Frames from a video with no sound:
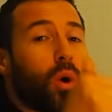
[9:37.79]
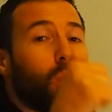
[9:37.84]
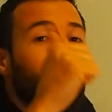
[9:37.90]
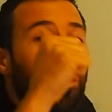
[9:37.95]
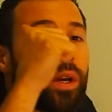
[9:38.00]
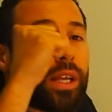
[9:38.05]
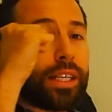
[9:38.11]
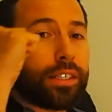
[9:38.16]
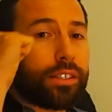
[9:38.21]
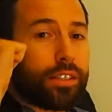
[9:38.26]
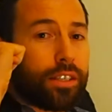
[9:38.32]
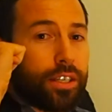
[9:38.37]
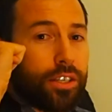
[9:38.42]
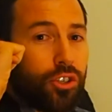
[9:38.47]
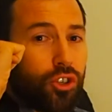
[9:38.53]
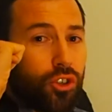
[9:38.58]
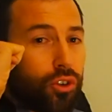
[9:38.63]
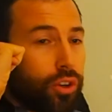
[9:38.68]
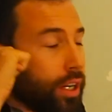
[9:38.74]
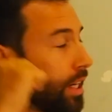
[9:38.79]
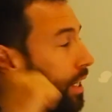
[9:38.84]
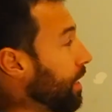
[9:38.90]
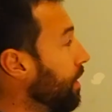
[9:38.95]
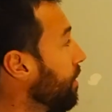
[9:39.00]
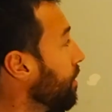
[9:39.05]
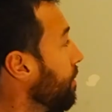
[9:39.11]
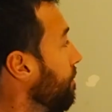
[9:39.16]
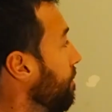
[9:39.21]
When did you
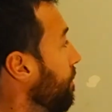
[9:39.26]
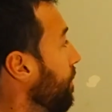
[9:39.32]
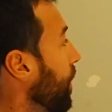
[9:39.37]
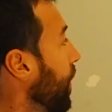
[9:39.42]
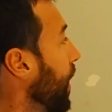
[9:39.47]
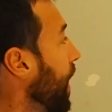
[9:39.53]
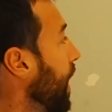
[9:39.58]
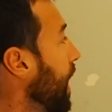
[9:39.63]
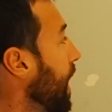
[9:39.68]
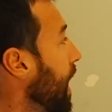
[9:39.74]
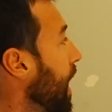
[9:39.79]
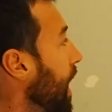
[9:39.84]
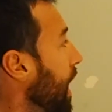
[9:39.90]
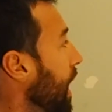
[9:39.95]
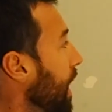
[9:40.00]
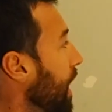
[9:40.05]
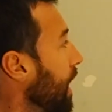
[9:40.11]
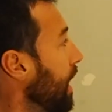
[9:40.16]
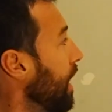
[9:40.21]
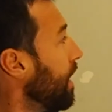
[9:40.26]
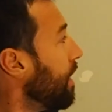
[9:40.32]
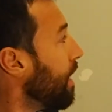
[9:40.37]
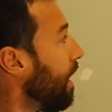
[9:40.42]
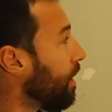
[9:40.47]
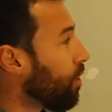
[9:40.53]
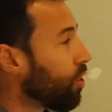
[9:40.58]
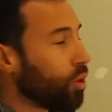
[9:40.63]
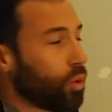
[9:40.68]
eat?
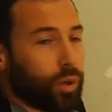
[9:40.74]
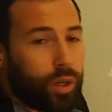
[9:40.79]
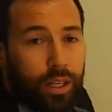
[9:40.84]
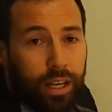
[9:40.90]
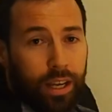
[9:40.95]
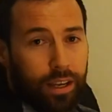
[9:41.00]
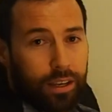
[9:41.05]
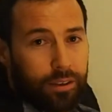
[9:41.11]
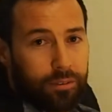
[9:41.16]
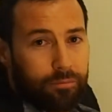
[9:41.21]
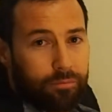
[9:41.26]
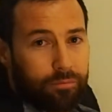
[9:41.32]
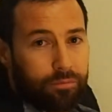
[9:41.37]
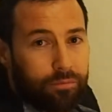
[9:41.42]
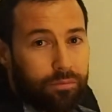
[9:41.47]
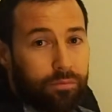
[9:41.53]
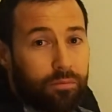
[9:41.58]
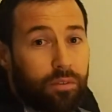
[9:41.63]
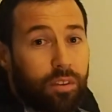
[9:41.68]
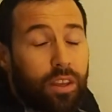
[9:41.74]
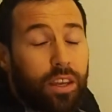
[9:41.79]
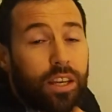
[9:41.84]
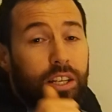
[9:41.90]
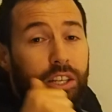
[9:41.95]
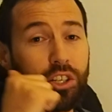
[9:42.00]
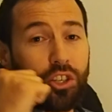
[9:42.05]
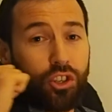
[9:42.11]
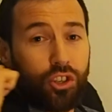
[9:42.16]
Ina kua nei.
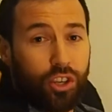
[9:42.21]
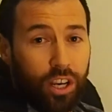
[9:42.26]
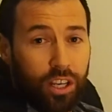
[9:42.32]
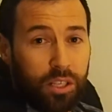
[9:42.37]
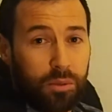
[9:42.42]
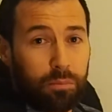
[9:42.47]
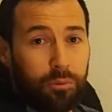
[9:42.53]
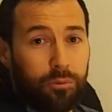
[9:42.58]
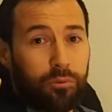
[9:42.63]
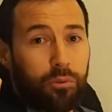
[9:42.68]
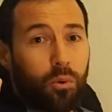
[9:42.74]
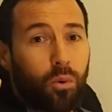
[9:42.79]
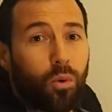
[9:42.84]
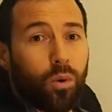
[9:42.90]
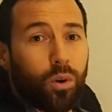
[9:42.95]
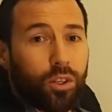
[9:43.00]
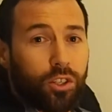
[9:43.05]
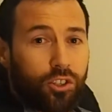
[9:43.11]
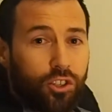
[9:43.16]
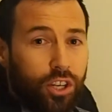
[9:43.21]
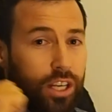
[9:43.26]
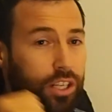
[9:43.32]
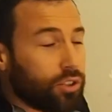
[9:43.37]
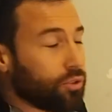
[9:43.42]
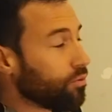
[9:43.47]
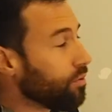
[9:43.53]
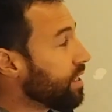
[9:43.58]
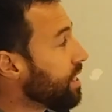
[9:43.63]
Just before,
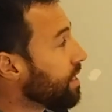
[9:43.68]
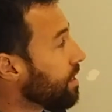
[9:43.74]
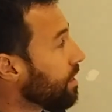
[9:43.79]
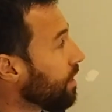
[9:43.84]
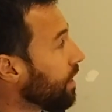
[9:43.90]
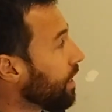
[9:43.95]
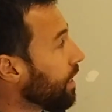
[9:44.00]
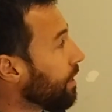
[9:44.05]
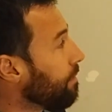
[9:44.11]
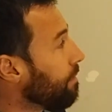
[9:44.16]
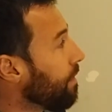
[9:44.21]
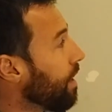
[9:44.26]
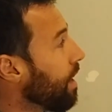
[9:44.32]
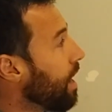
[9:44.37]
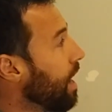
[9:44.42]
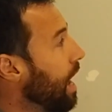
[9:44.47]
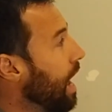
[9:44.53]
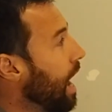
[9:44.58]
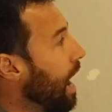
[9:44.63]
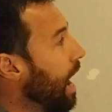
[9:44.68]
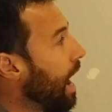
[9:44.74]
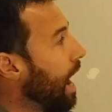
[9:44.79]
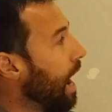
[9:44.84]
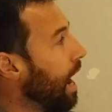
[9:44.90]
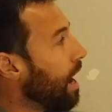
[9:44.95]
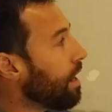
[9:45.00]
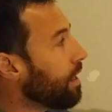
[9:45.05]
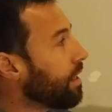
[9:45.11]
just recently.
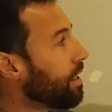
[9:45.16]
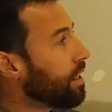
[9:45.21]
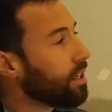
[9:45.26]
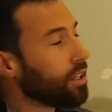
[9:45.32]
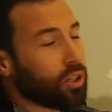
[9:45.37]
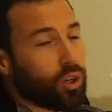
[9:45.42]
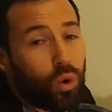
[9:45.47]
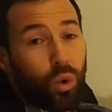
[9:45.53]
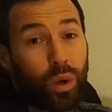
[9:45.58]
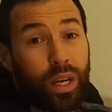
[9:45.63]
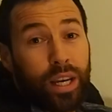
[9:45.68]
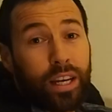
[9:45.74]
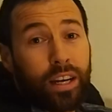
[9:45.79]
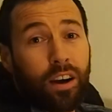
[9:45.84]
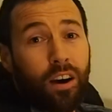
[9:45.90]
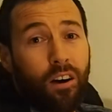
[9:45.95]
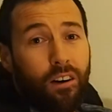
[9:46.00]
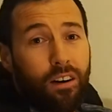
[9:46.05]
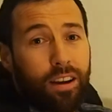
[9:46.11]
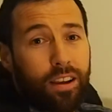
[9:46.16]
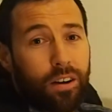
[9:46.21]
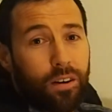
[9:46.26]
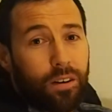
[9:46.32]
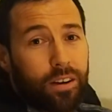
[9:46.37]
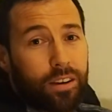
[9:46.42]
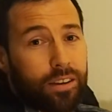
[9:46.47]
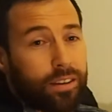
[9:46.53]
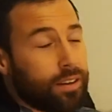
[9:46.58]
A hea koe kai
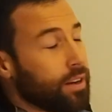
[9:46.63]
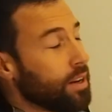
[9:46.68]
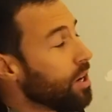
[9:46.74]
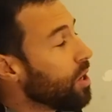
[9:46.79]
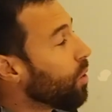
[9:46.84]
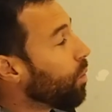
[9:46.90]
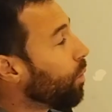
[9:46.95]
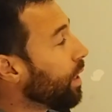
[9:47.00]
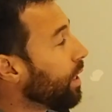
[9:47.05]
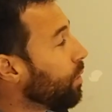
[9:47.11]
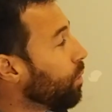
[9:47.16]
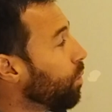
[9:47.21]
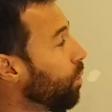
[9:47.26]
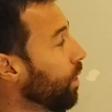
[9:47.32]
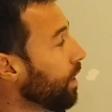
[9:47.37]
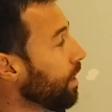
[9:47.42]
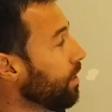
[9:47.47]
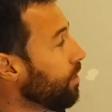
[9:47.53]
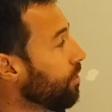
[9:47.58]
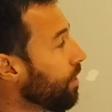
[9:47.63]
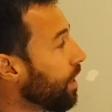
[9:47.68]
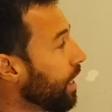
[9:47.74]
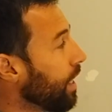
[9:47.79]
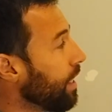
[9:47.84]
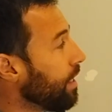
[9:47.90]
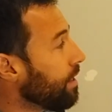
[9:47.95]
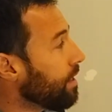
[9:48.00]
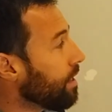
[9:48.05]
ai. When will you
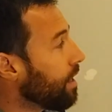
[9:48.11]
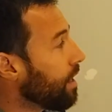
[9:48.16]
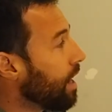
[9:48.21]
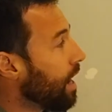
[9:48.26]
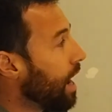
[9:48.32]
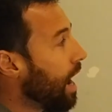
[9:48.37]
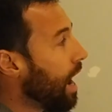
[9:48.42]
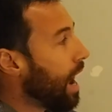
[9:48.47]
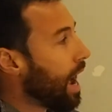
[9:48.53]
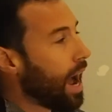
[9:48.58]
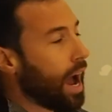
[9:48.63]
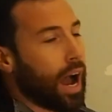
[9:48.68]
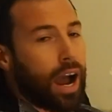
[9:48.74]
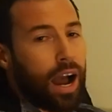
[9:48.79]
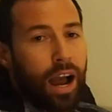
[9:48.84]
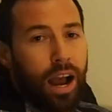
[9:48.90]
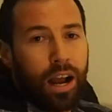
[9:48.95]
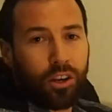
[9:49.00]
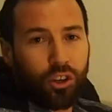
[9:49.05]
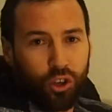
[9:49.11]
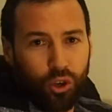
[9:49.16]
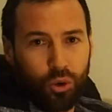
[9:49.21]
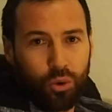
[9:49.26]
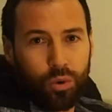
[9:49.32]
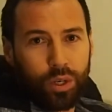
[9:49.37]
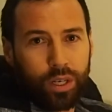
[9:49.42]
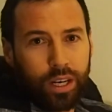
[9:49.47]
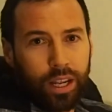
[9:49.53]
eat? A
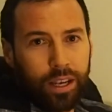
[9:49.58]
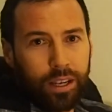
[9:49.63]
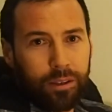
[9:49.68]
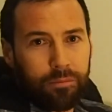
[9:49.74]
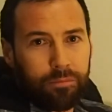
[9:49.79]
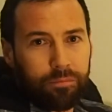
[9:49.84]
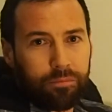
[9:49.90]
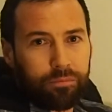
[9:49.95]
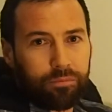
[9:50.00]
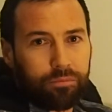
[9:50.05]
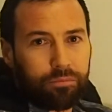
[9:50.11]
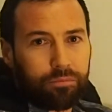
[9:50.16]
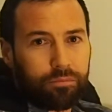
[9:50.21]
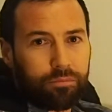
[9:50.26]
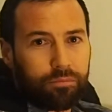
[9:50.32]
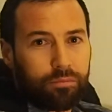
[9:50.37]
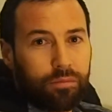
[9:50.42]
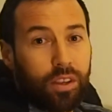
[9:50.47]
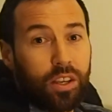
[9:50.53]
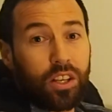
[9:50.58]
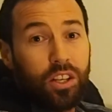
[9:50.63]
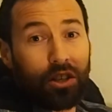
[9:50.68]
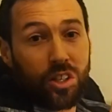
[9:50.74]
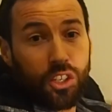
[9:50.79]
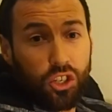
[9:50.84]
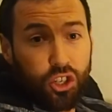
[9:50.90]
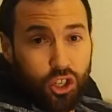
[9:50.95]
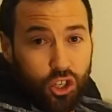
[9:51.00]
kua nei.
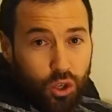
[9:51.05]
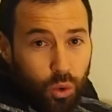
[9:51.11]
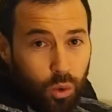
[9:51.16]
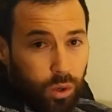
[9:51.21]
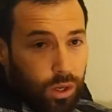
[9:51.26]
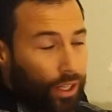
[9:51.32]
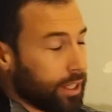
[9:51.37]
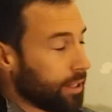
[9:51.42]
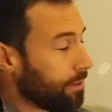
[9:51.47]
Shortly.